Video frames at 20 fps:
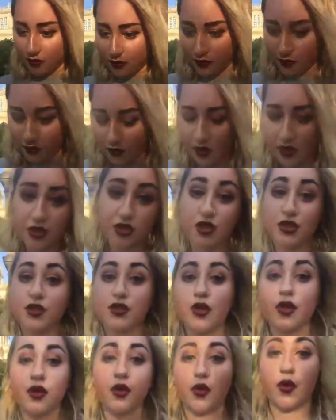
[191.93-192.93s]
Sorry,
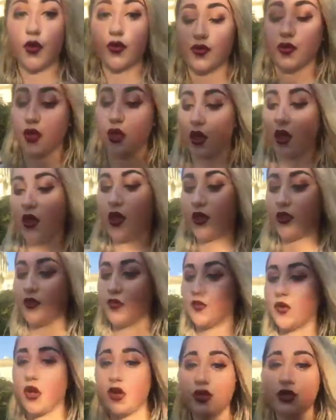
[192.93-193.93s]
just crossing
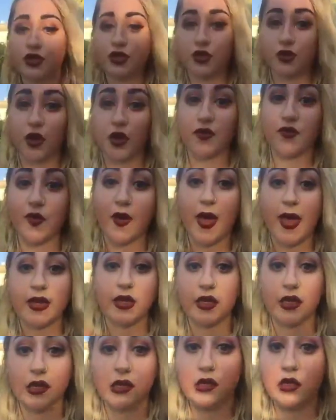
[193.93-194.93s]
the road. Sorry for
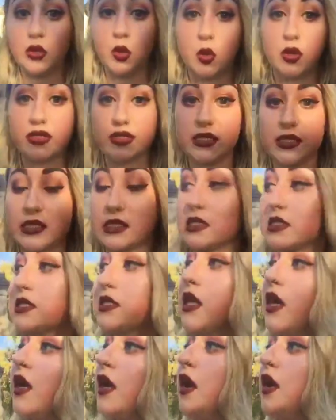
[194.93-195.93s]
any
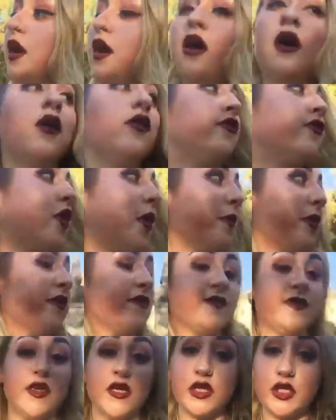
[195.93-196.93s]
noises from
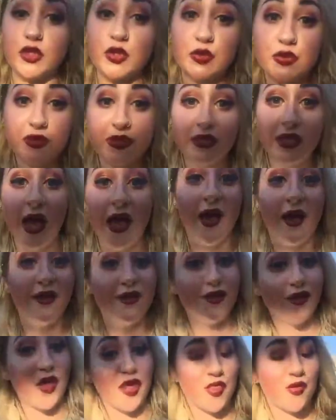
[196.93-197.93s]
vehicles
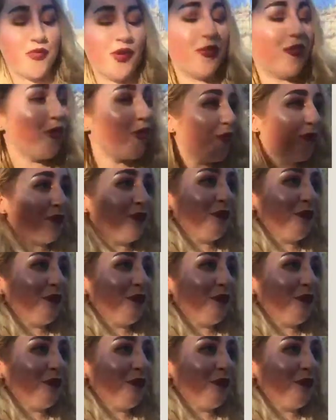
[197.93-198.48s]
and other people.